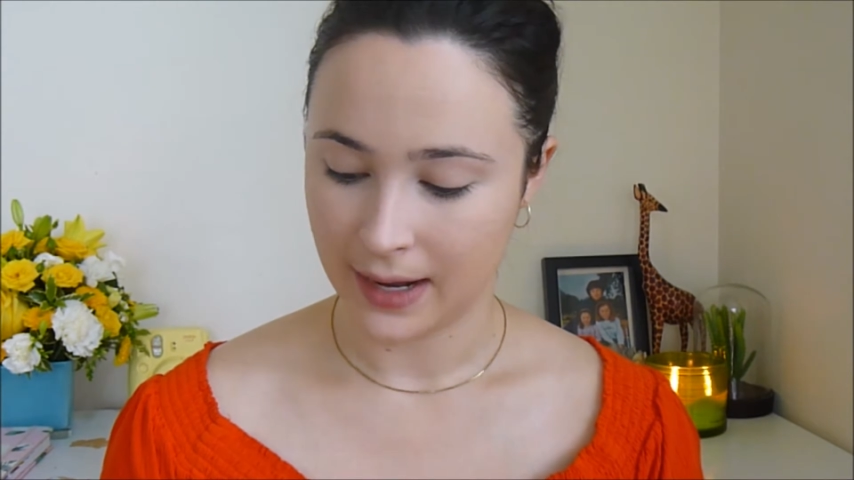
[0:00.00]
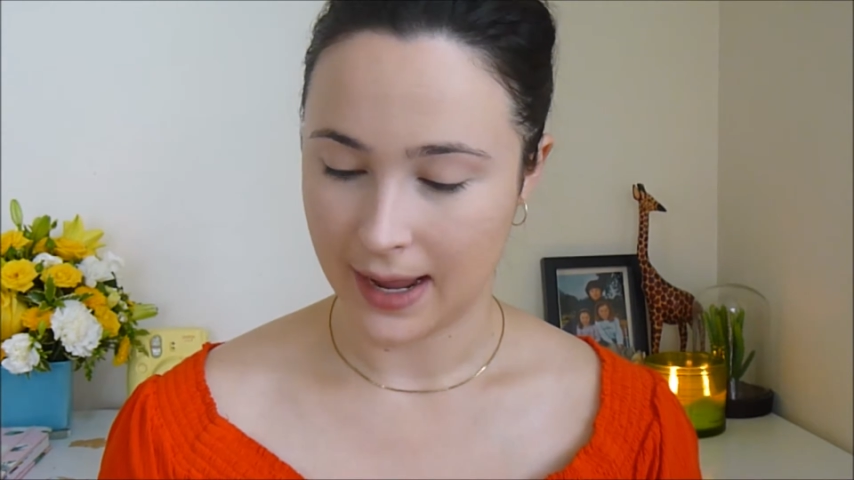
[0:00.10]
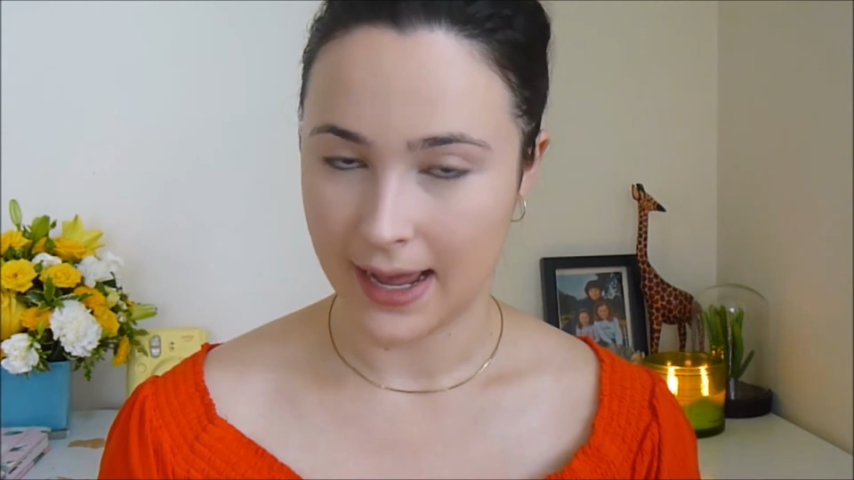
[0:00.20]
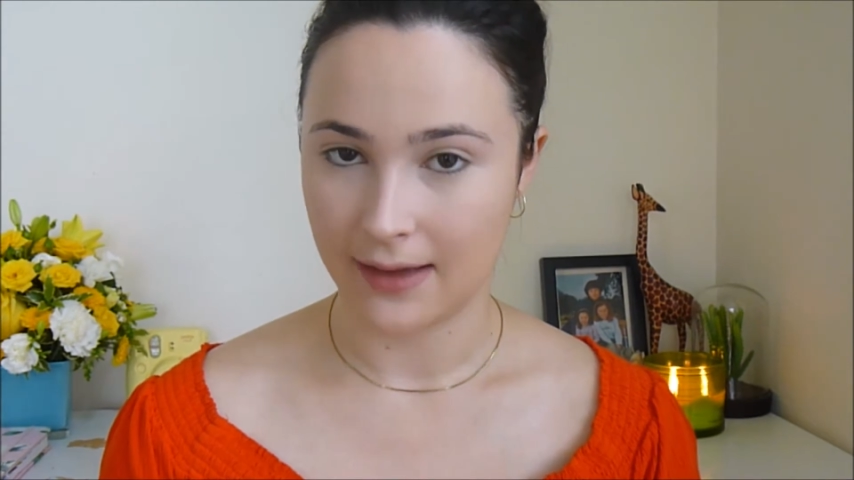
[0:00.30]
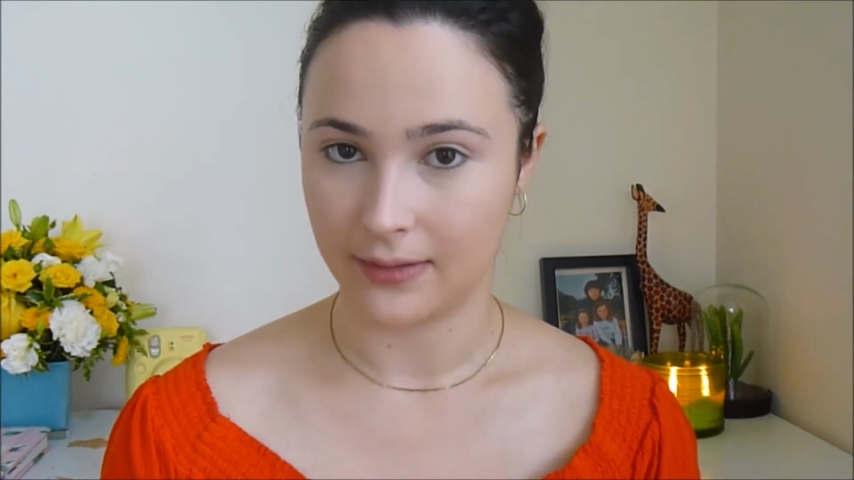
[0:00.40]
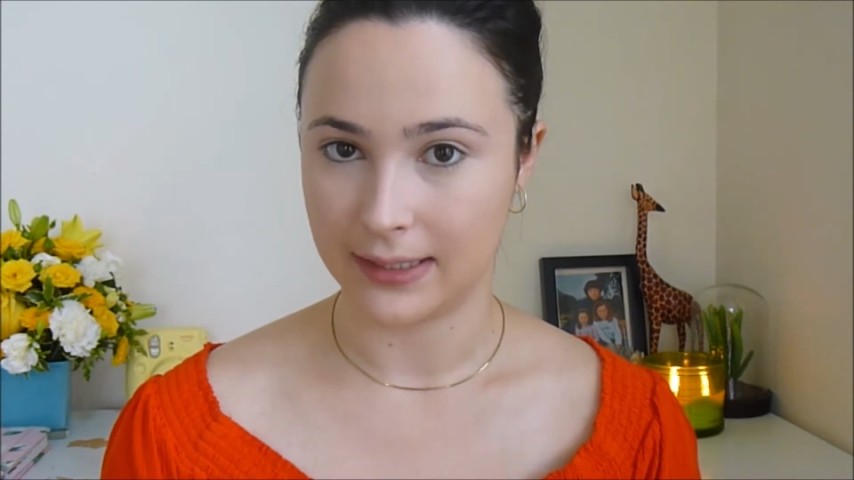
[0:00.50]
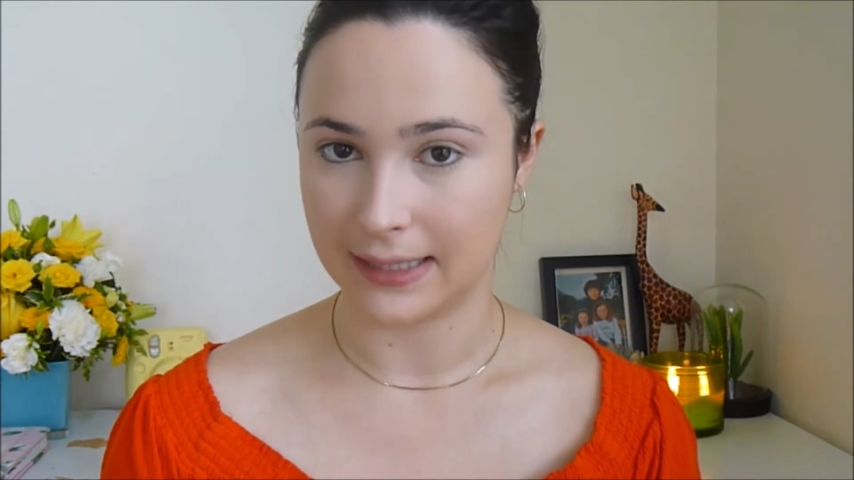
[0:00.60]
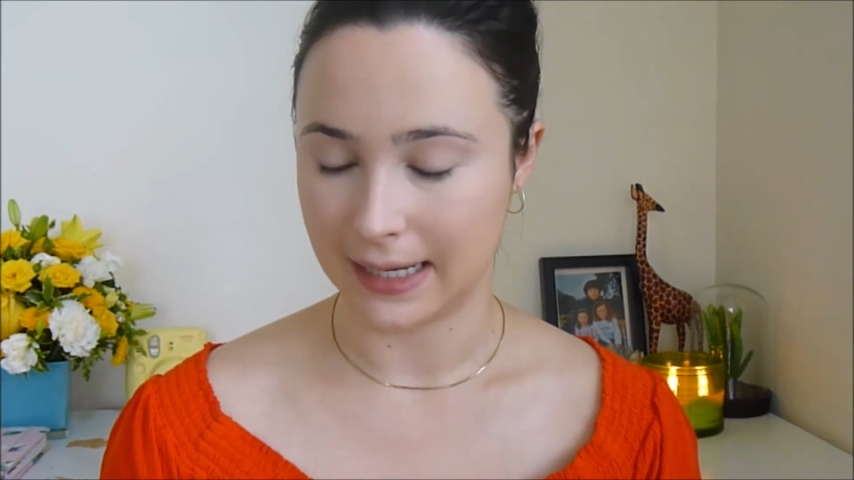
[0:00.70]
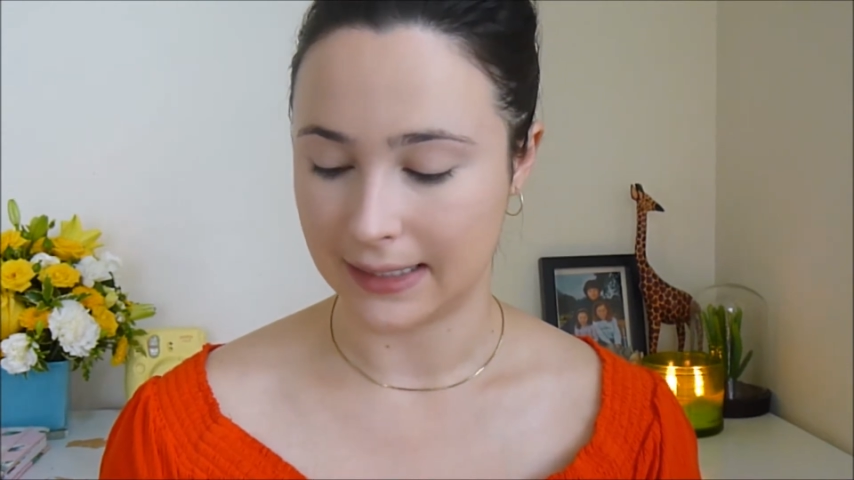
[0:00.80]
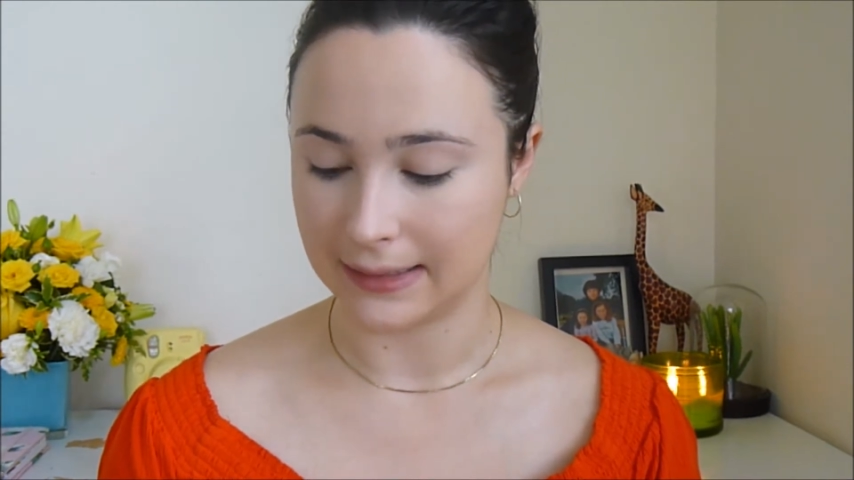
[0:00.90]
I have it in
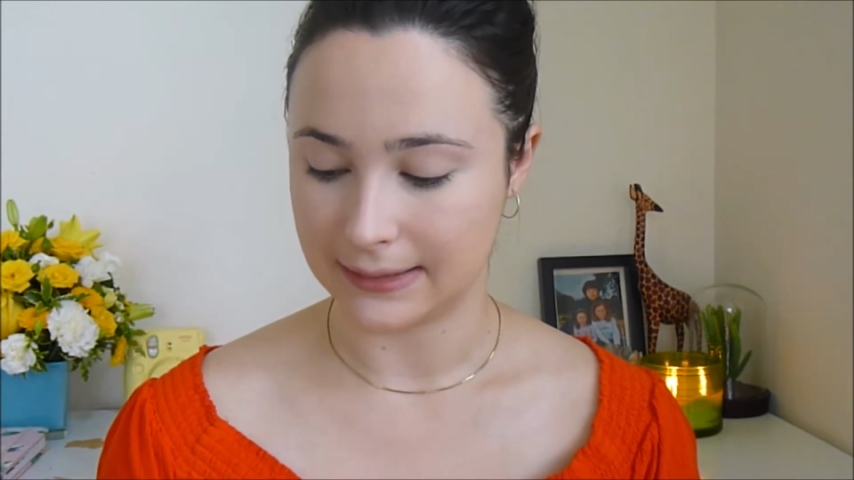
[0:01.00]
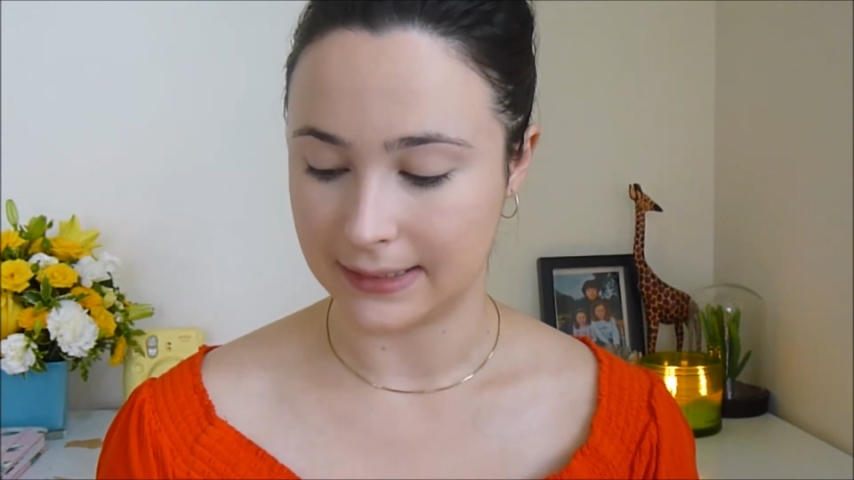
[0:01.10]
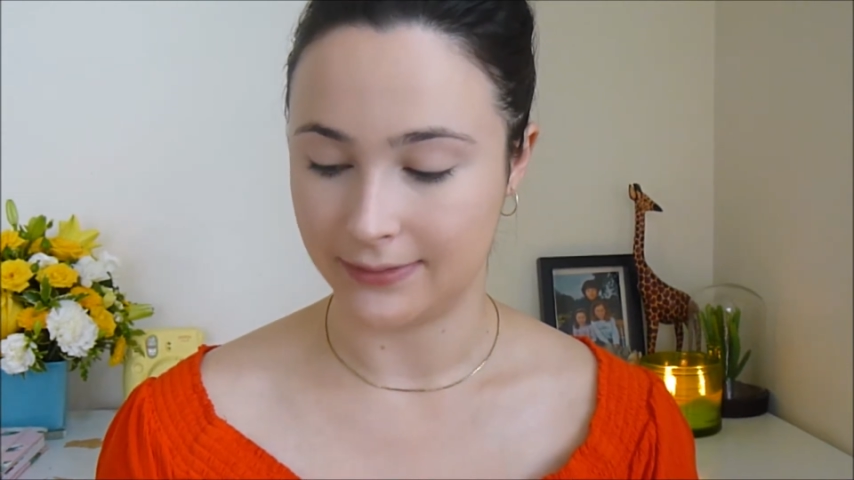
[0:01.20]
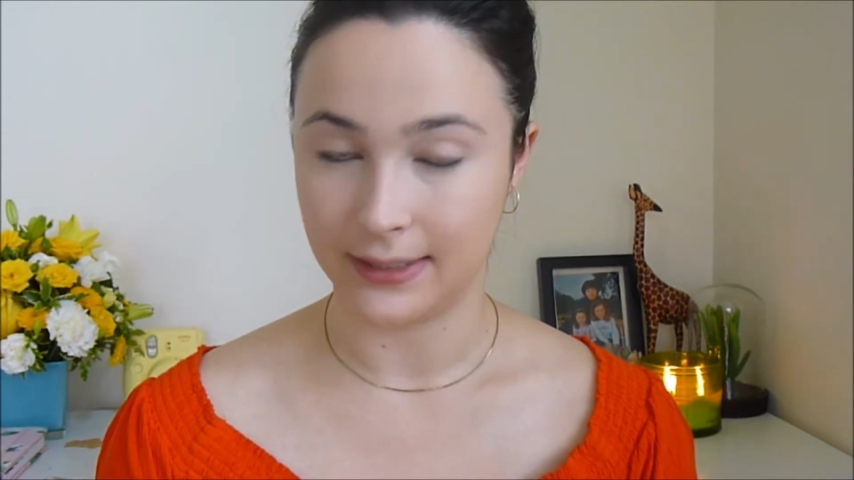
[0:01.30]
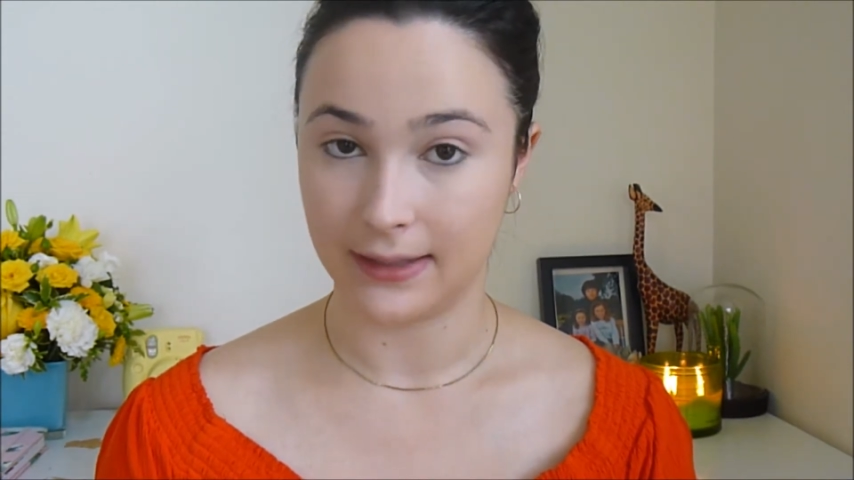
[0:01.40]
like a little sifty